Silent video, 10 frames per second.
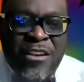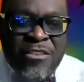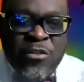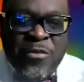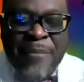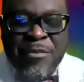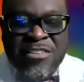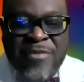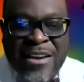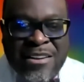So from that
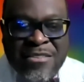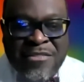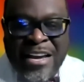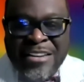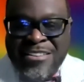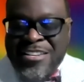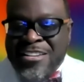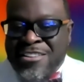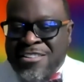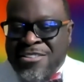perspective, I
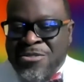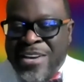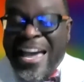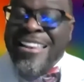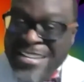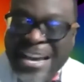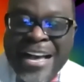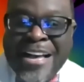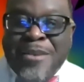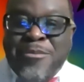tend to, at
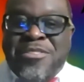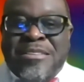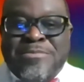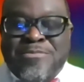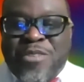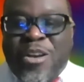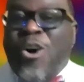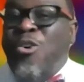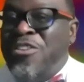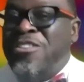times,
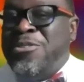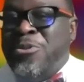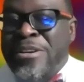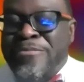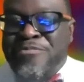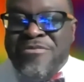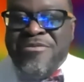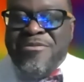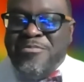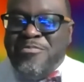overdo it.
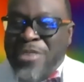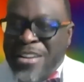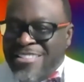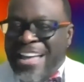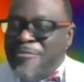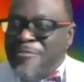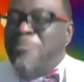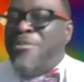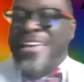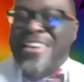But it's like my
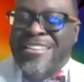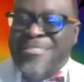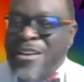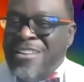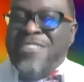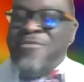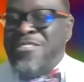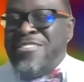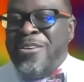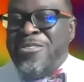blanket. It's my comfort
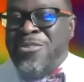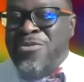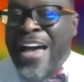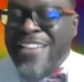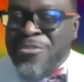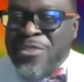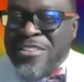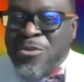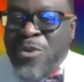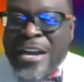zone. So that's the reason
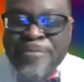why